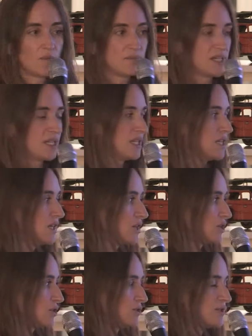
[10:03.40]
company,
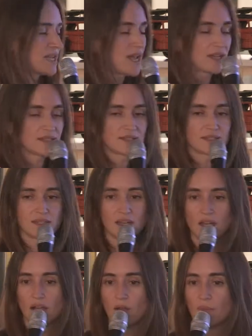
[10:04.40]
to test
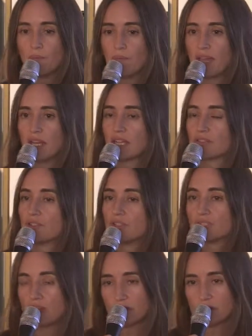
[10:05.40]

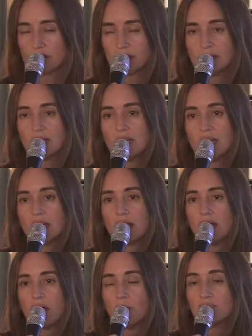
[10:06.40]
electric charging
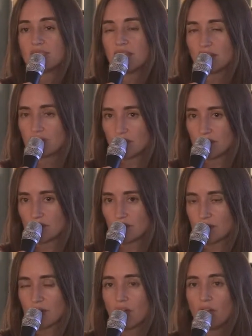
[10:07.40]

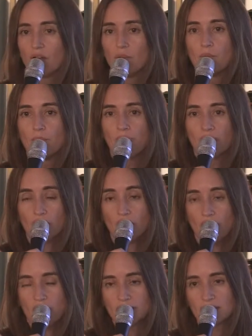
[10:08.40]
stations
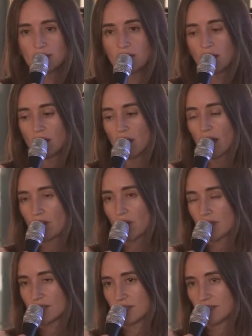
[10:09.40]
across
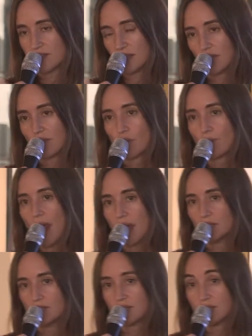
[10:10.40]
the city. They're
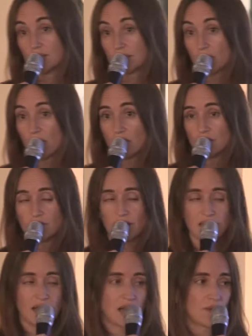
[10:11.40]
piloting the technology
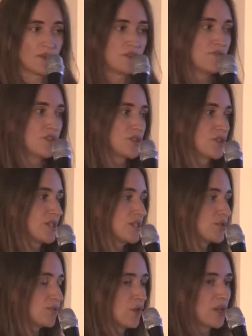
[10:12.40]
right now, and the vision
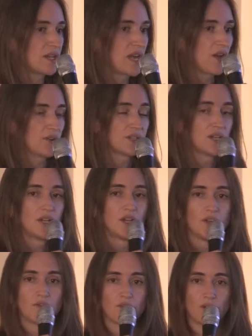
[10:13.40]
is to roll it out
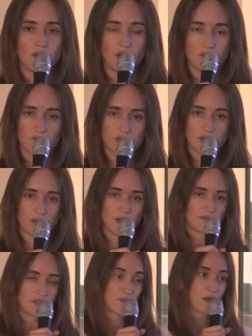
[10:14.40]
for all of the
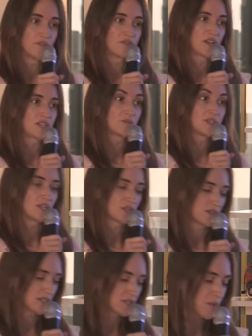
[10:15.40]
Department of
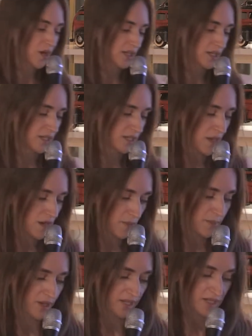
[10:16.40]
Transportation's
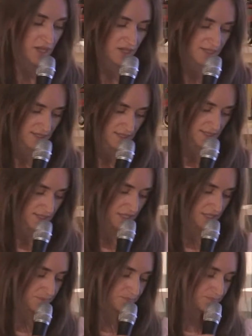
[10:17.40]
parking lots in the
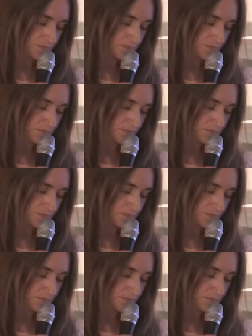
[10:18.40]
city.